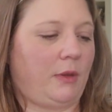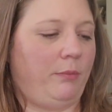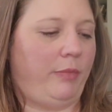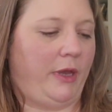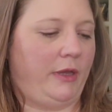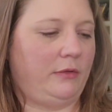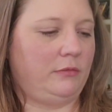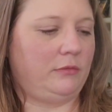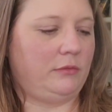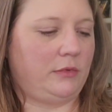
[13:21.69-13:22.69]
But
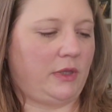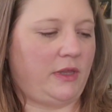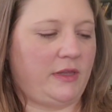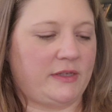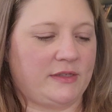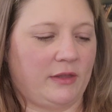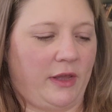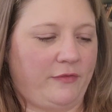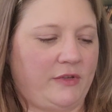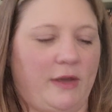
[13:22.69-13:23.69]
I think that's a
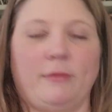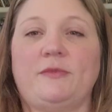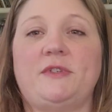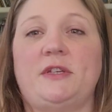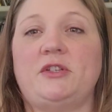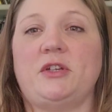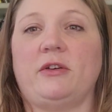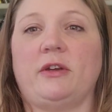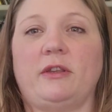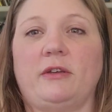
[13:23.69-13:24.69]
lifetime of stitching
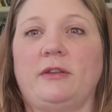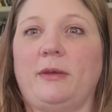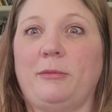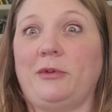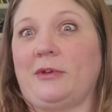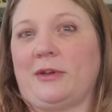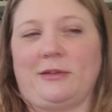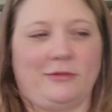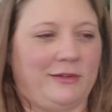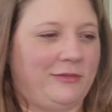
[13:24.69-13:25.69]
right there in that book. I
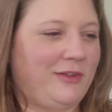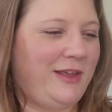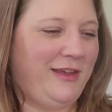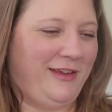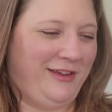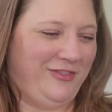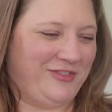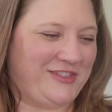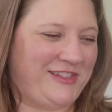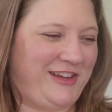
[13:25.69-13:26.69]
don't know.
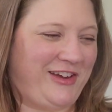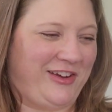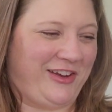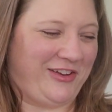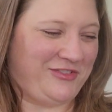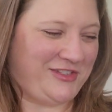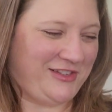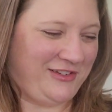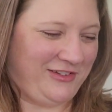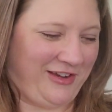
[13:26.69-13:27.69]
We'll see how it goes,
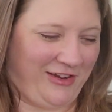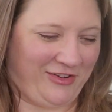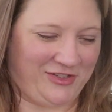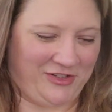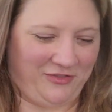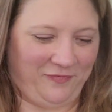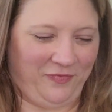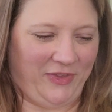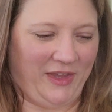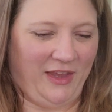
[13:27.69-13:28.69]
how I do.
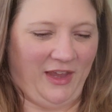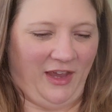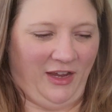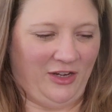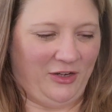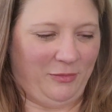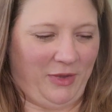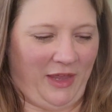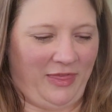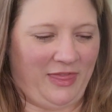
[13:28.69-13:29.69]
And
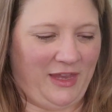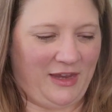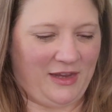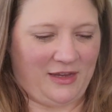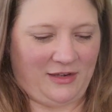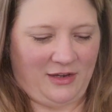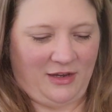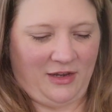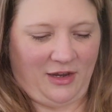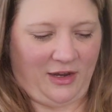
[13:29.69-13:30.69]
then
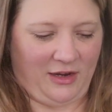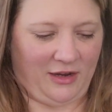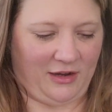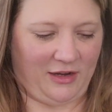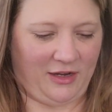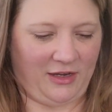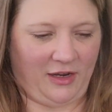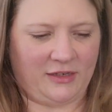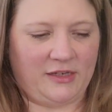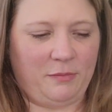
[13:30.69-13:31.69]

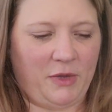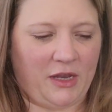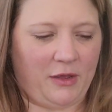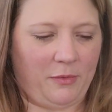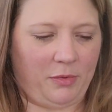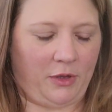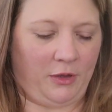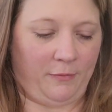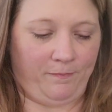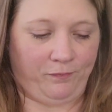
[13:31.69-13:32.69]
I did pick up
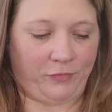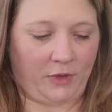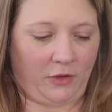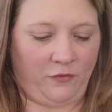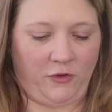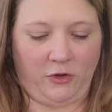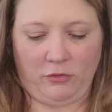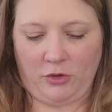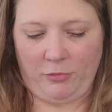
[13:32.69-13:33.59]
a few new